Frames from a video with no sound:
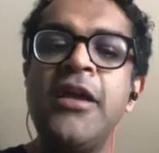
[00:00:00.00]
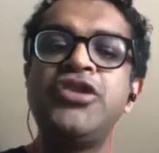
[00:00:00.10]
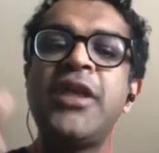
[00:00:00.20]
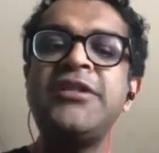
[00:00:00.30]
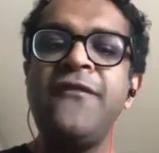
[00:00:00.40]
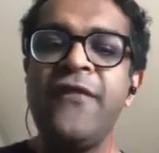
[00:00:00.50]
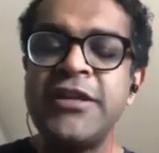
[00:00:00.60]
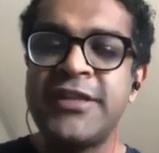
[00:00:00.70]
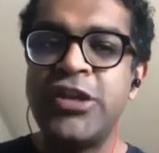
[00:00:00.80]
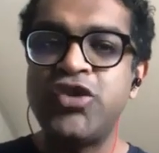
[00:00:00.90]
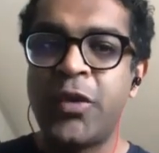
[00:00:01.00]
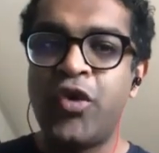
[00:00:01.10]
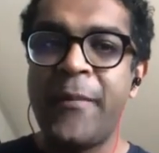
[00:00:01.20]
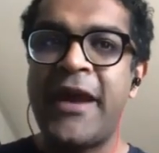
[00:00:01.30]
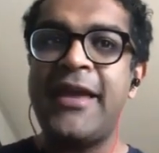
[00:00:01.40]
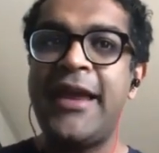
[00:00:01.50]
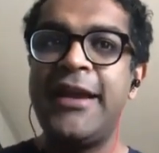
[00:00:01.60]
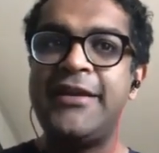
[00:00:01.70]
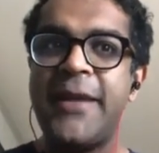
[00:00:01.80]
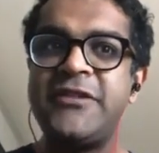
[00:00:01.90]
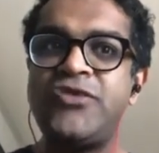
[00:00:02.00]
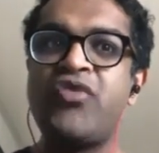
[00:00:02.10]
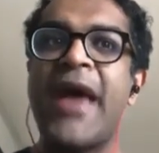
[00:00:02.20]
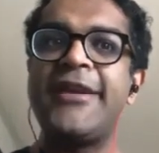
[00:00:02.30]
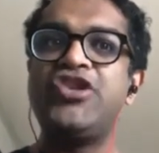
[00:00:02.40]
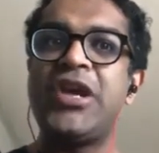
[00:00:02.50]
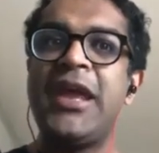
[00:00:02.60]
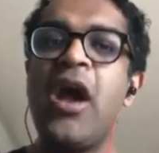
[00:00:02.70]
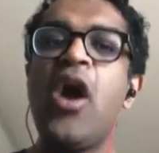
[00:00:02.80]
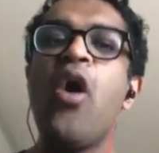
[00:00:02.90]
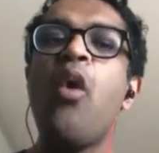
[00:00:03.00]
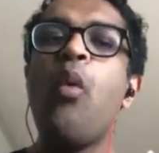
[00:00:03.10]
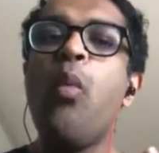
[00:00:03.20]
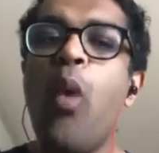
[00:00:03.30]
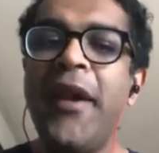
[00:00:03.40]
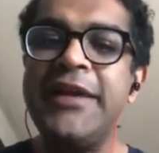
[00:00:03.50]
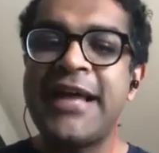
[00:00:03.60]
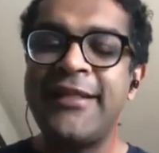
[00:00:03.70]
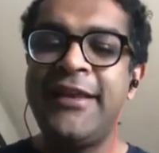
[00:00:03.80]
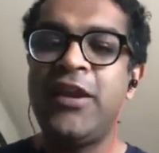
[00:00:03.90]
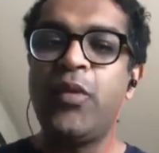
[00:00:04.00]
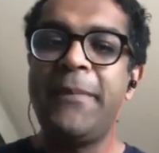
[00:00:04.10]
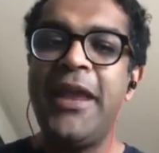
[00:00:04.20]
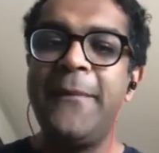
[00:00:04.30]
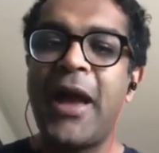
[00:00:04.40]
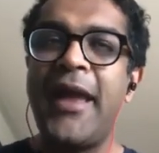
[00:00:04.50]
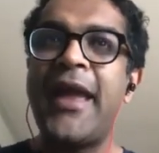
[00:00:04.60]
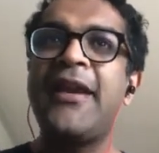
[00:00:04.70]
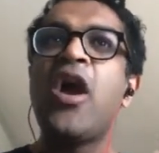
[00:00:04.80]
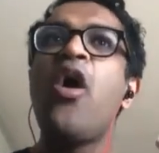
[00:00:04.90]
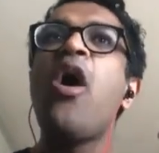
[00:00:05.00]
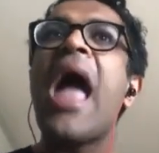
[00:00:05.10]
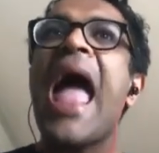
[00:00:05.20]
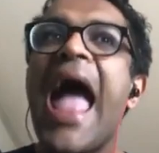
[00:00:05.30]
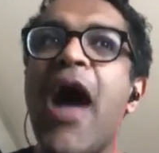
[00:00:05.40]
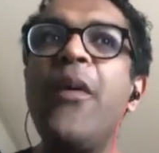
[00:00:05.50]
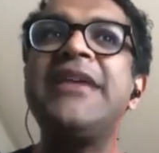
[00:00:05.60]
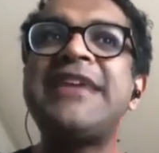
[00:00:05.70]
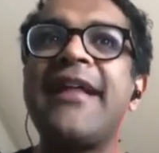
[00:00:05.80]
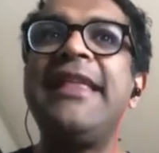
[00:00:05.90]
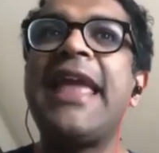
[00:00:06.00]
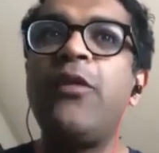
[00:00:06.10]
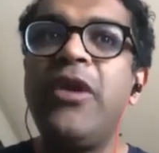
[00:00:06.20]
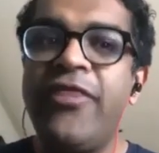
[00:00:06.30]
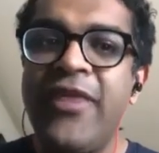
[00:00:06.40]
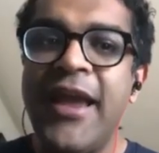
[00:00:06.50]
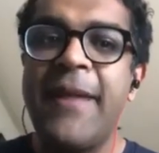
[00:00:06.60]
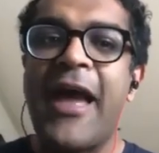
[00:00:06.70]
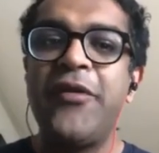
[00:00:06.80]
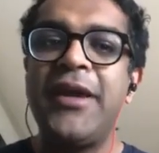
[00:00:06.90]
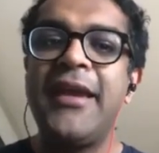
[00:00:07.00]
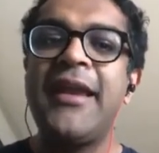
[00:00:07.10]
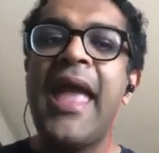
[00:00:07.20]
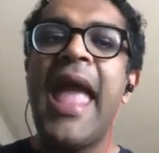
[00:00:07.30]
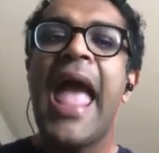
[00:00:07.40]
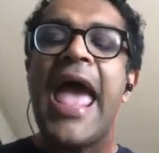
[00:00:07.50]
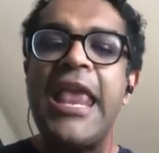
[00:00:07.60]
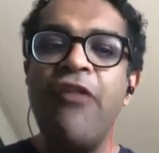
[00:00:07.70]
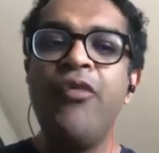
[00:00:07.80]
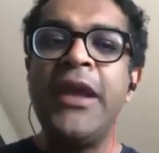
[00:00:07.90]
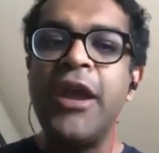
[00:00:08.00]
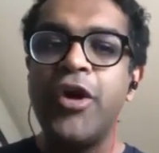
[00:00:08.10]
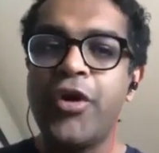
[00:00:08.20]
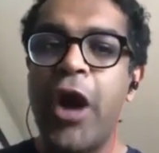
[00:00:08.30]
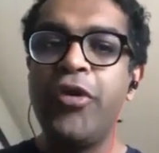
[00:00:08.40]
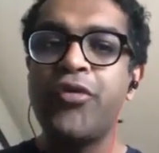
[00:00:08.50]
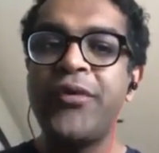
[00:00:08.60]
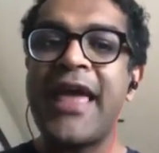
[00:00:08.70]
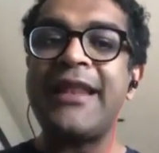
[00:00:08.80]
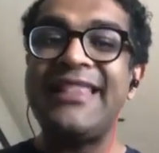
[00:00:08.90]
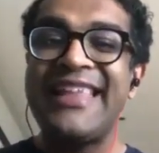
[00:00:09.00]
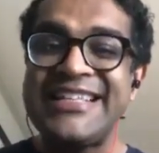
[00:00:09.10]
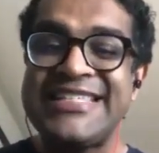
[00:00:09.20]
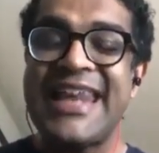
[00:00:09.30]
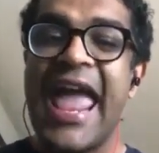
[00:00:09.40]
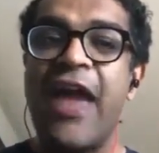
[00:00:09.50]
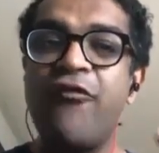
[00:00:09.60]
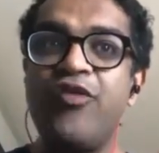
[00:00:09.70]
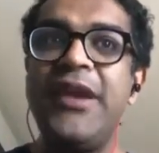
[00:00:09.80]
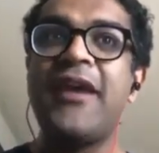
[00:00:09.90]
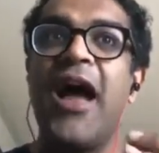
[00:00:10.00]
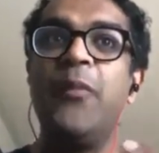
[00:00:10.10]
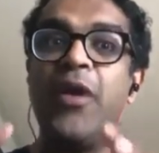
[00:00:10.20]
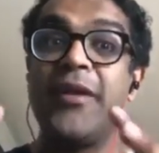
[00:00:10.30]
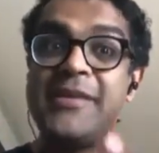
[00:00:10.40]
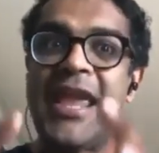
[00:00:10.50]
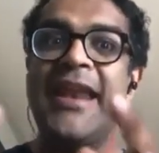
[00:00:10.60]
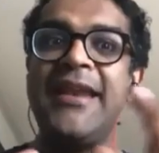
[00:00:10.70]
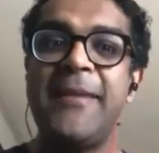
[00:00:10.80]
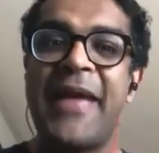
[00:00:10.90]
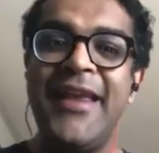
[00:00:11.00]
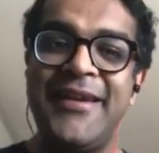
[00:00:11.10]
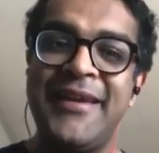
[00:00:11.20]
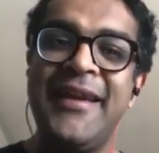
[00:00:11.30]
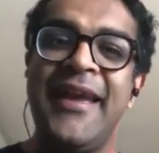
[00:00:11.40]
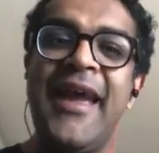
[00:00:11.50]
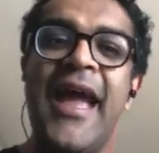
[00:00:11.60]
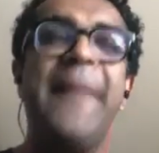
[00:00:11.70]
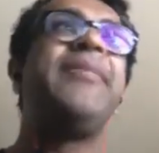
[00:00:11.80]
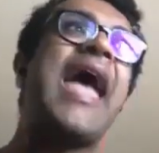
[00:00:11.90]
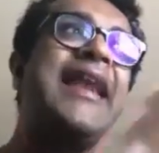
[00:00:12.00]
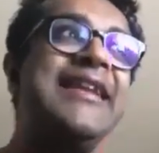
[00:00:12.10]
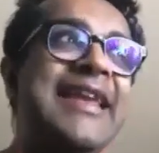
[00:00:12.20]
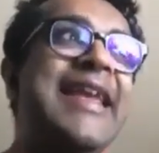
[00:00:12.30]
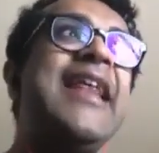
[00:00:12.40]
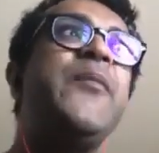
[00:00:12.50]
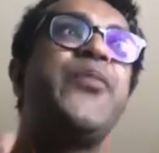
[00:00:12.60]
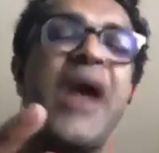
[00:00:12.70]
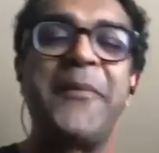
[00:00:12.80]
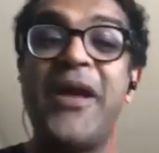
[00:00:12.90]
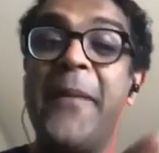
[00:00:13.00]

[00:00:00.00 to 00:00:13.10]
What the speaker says: So that's the first thing we just want to talk about in terms of strategy. What exactly did we mean by it? How exactly can we think about it? And if we can go through that list every time we're in a debate, and indeed in prep